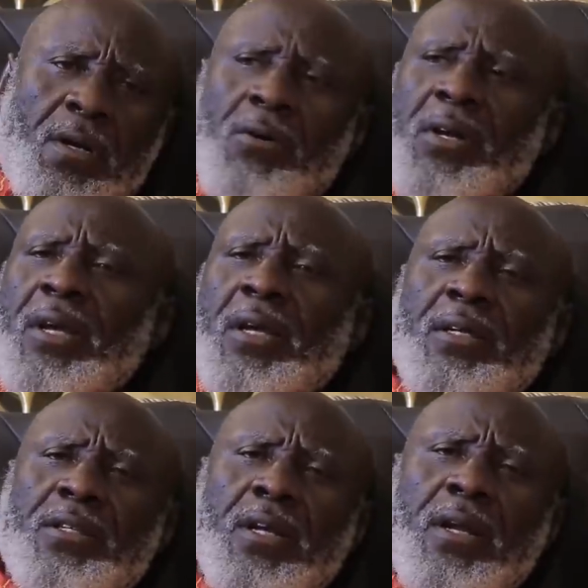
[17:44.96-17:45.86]
Our
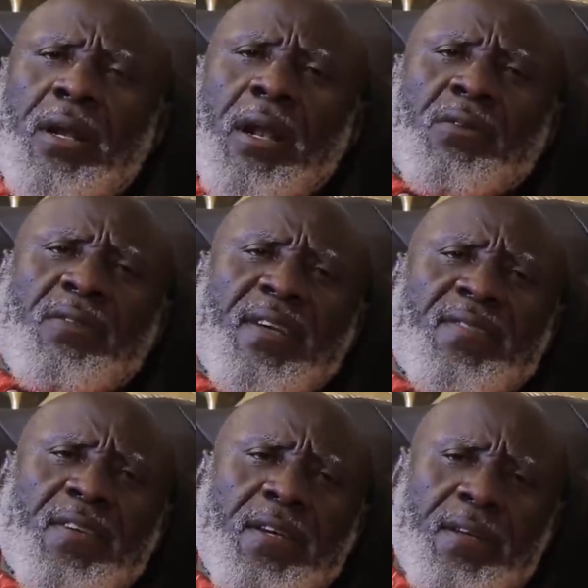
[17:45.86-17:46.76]
daddy general
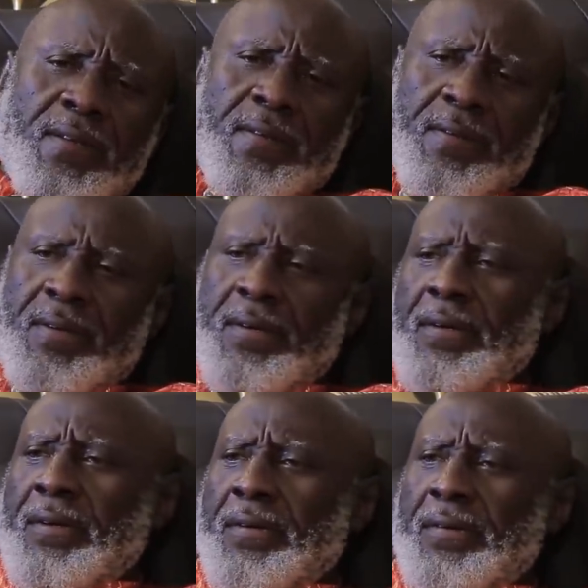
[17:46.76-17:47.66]
overseer
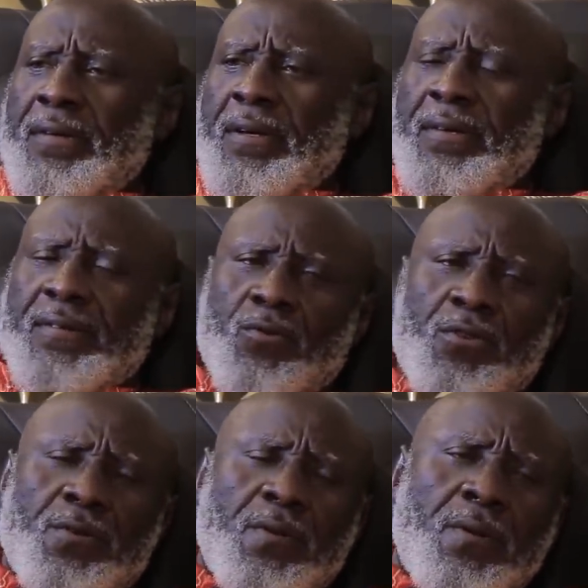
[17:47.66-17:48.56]
says we
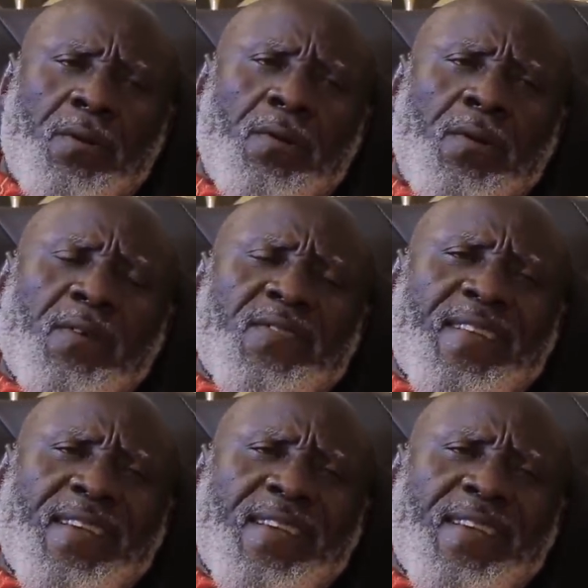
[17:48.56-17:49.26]
shouldn't do those